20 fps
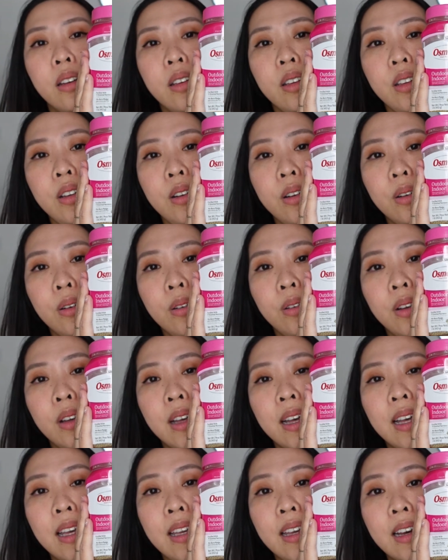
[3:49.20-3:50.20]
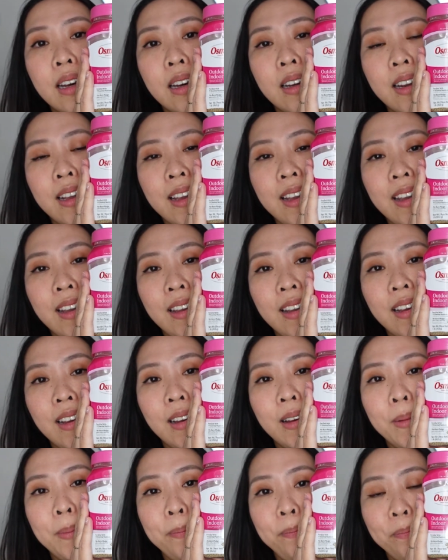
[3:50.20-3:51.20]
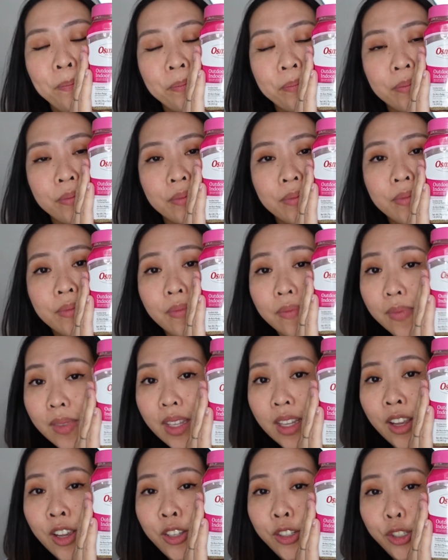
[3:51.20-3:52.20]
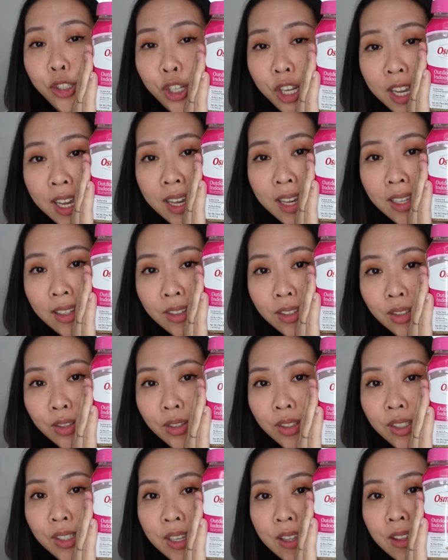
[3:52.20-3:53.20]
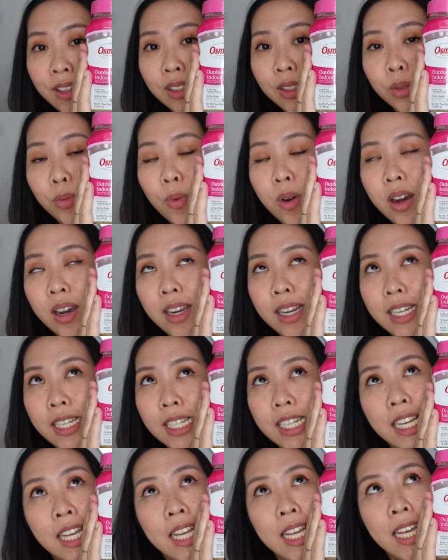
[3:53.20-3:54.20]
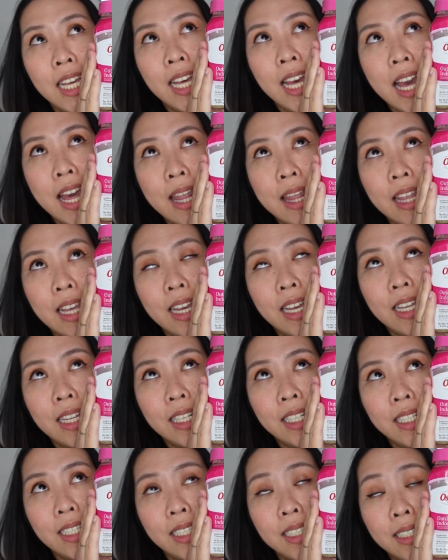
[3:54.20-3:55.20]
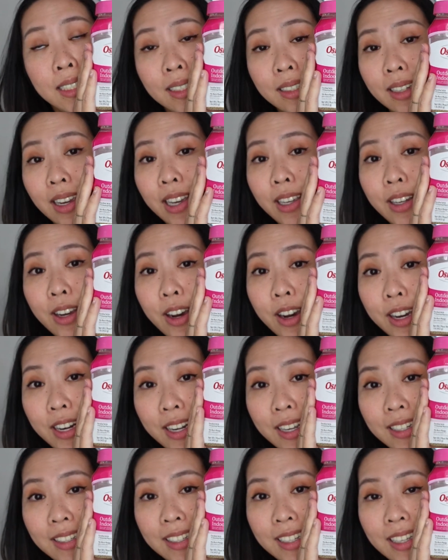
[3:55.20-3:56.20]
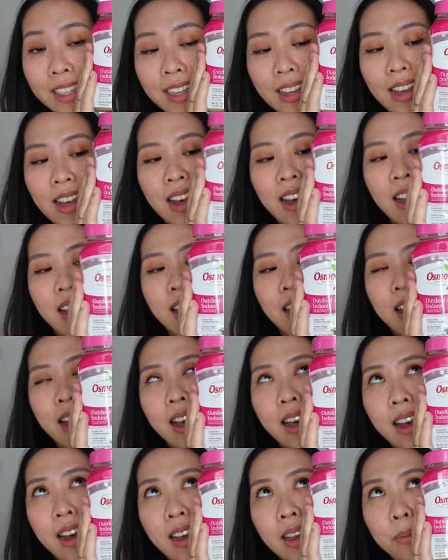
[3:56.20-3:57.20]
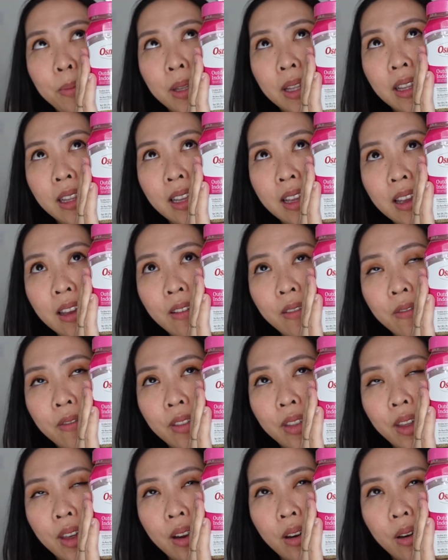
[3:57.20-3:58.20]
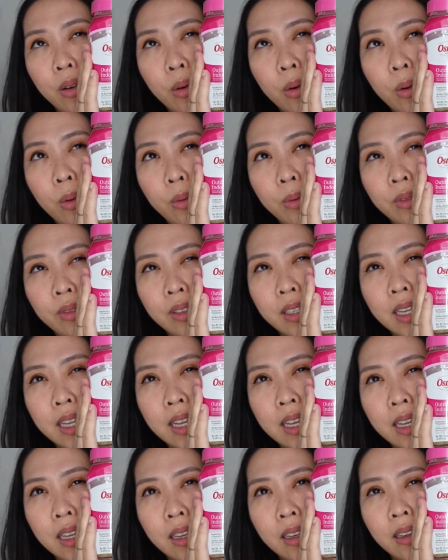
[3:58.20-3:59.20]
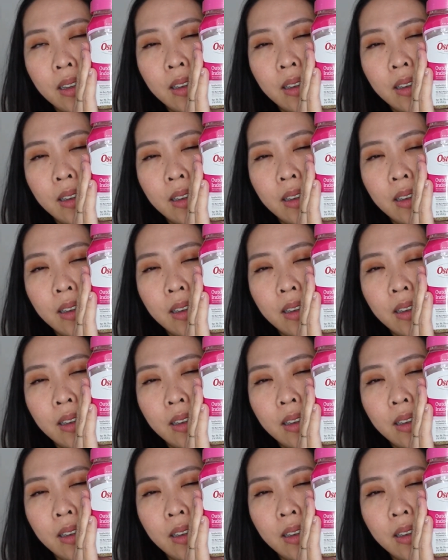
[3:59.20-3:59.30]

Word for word: you know I got a um, chance to see this one and then I got it. I believe they're only...